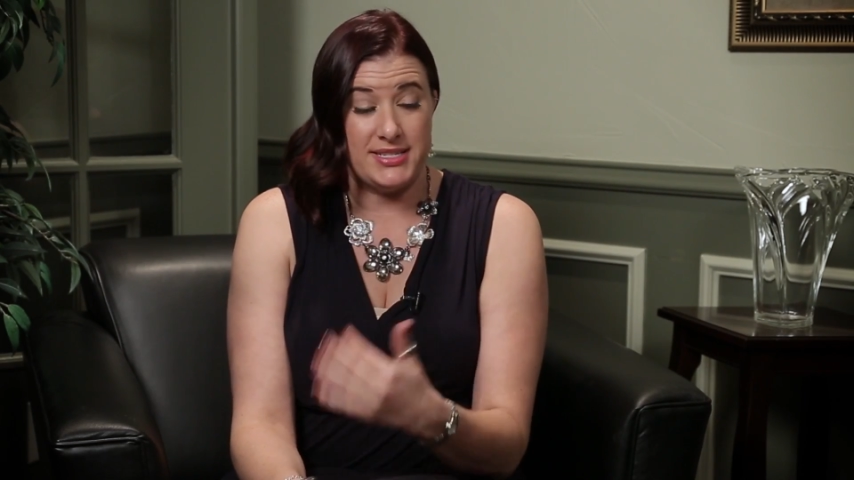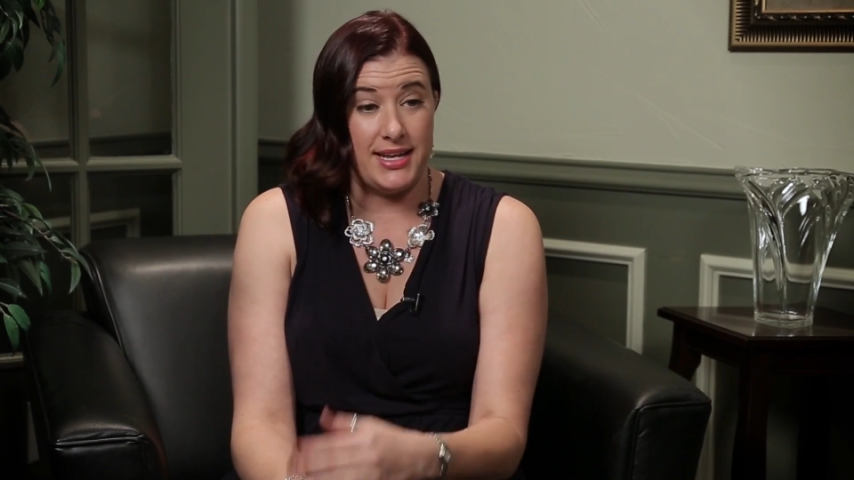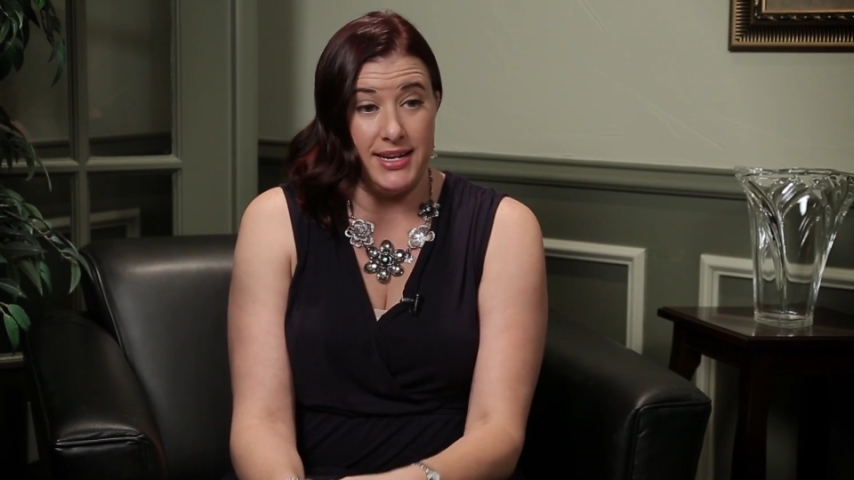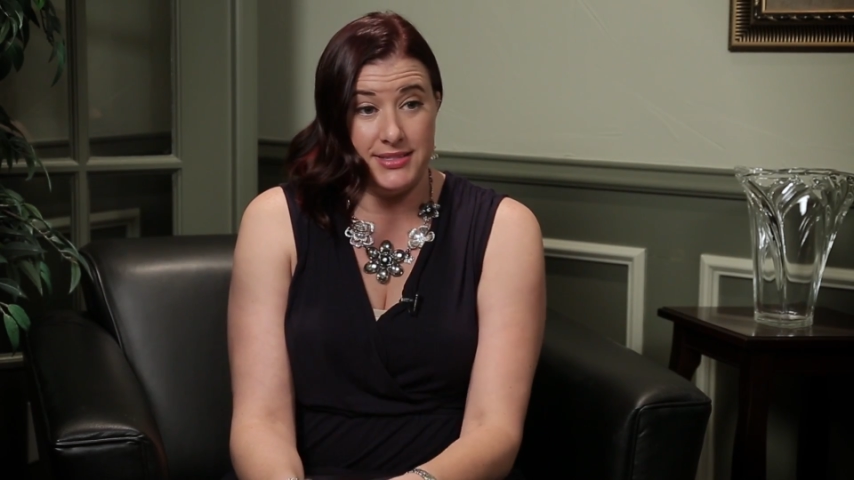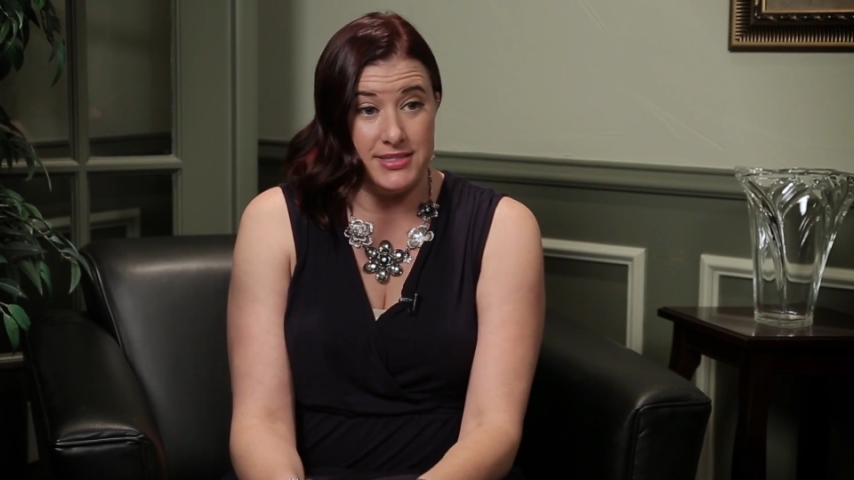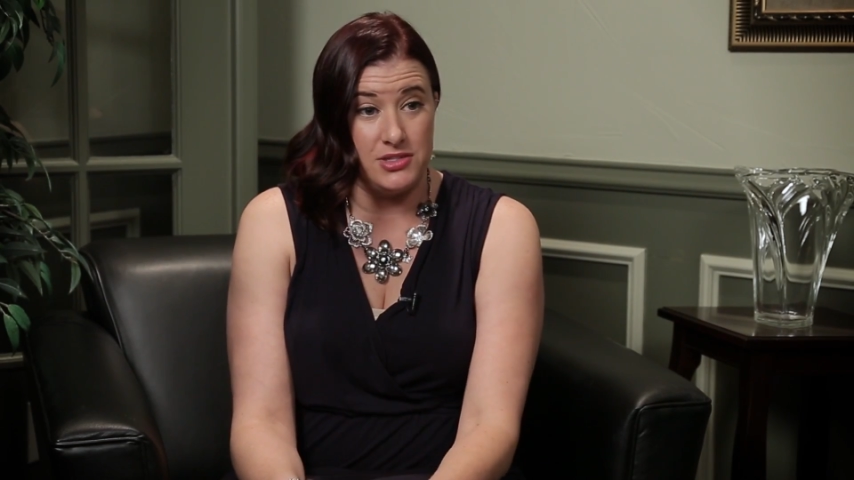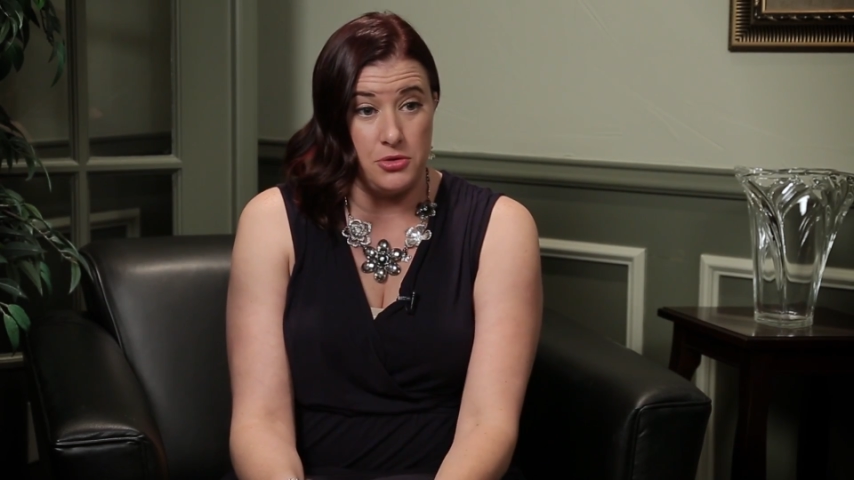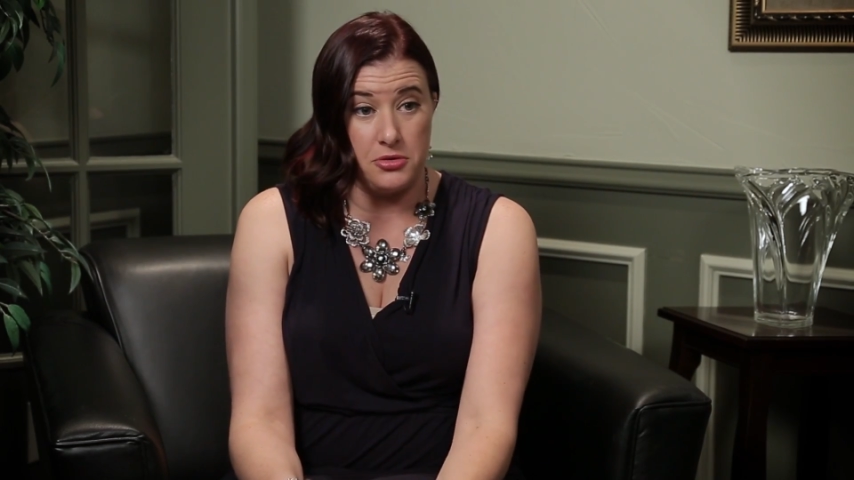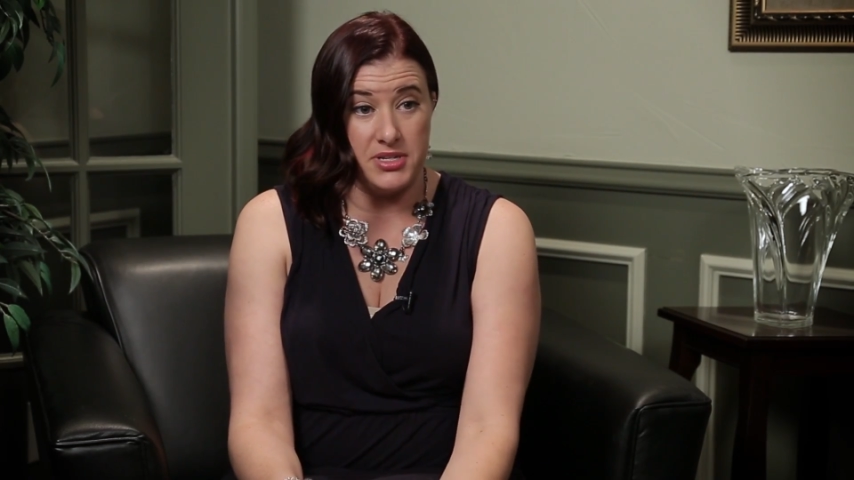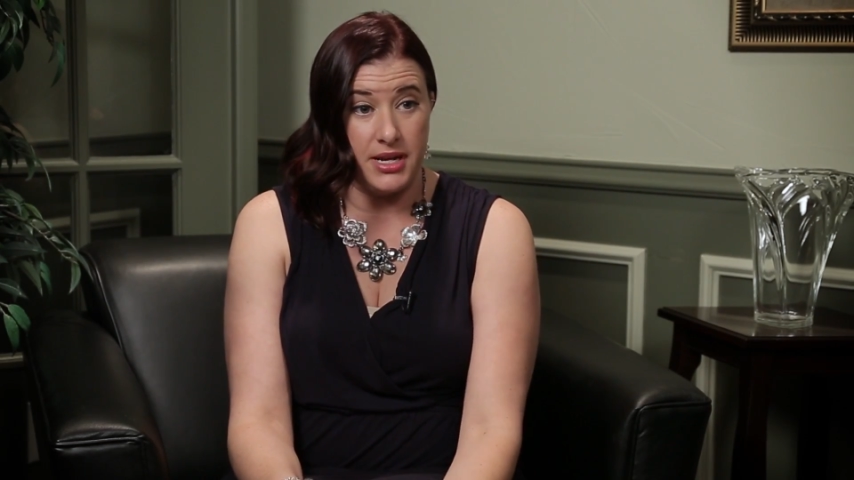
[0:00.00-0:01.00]
settings
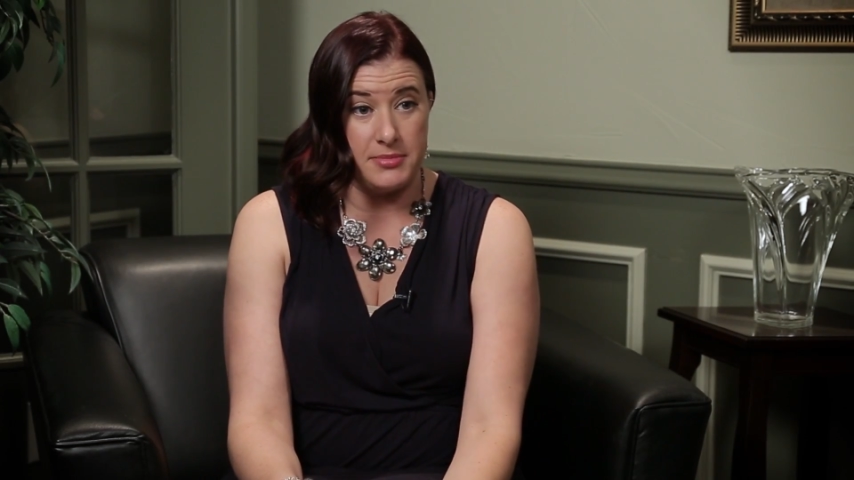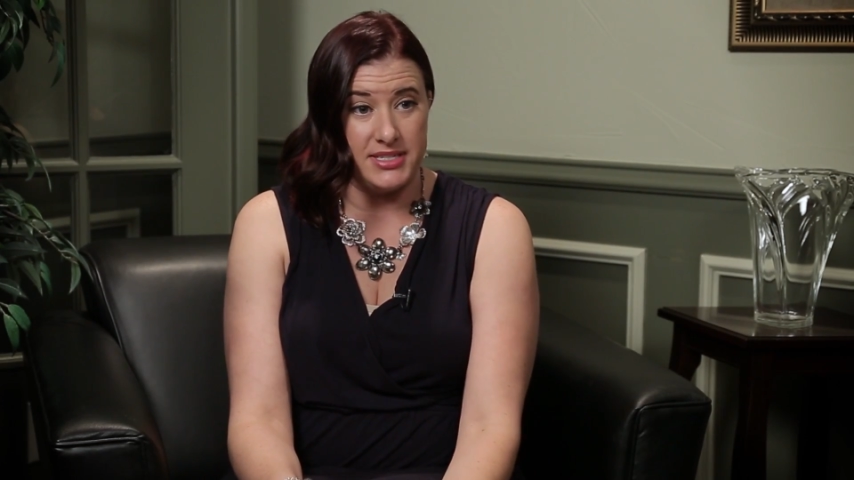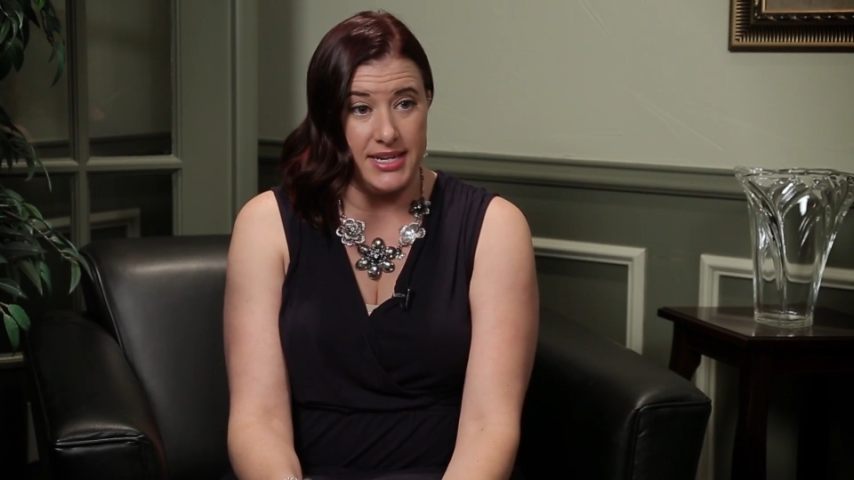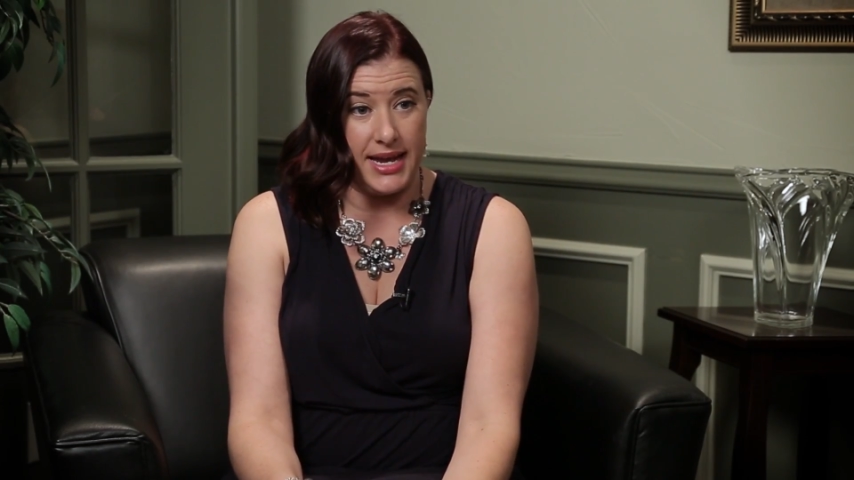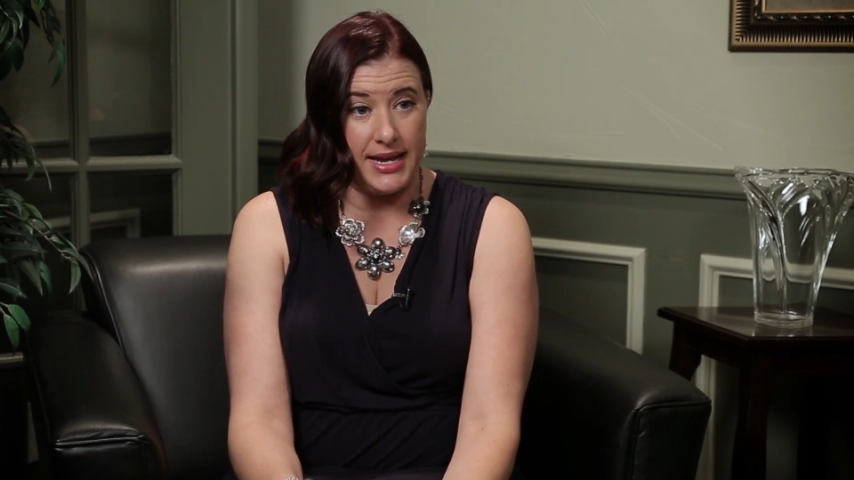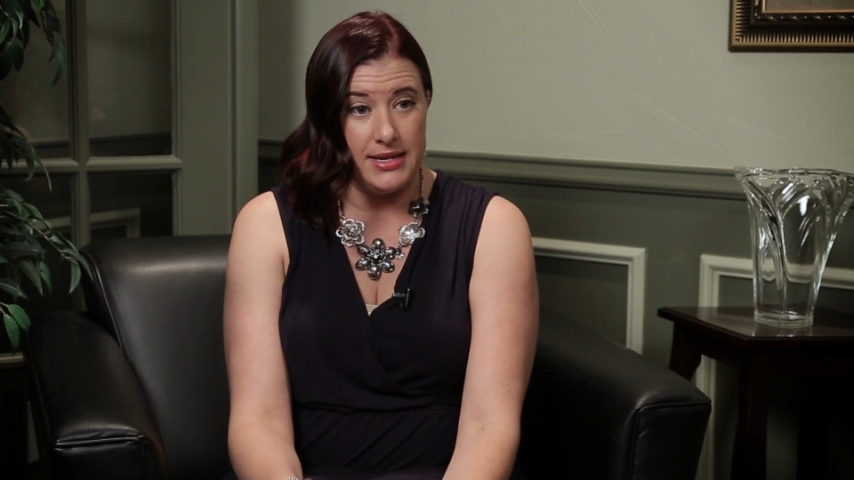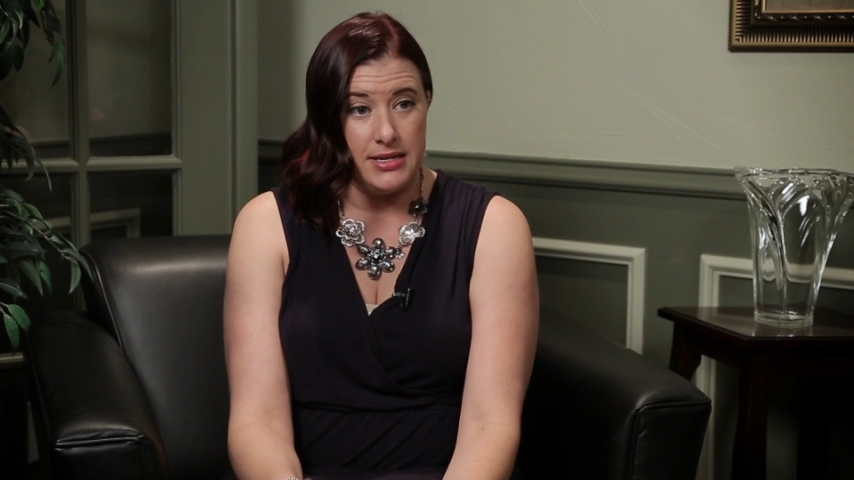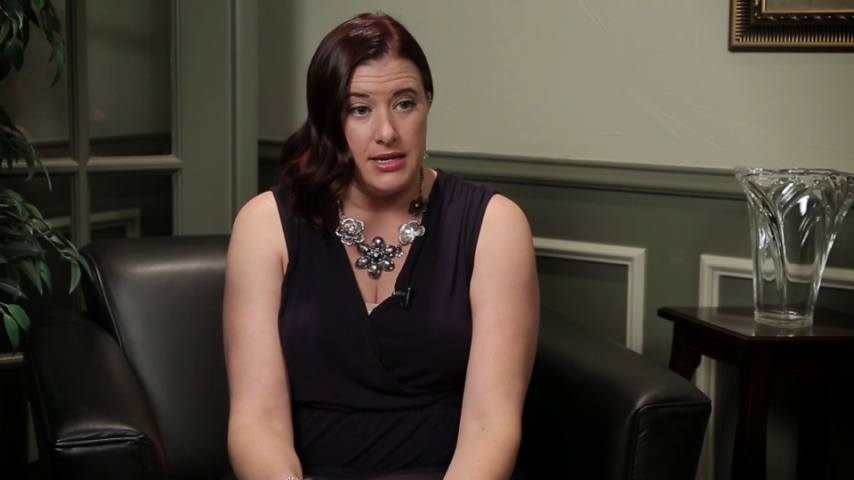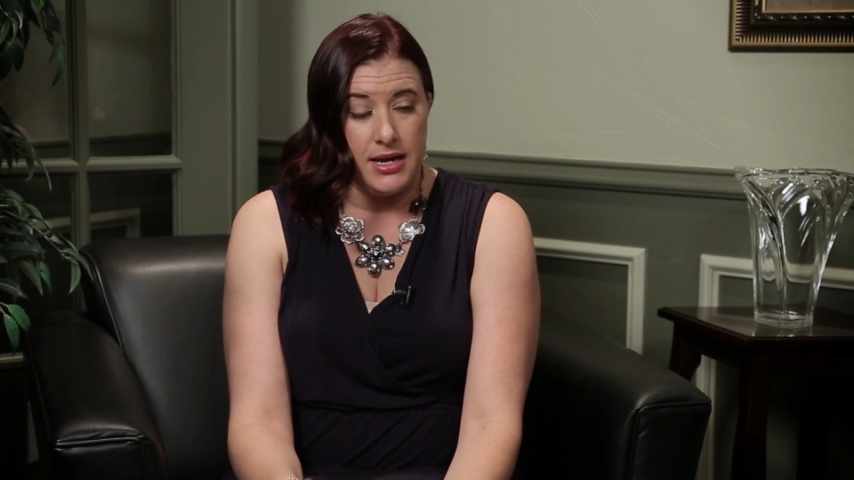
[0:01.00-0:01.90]
2 or 3 times a day.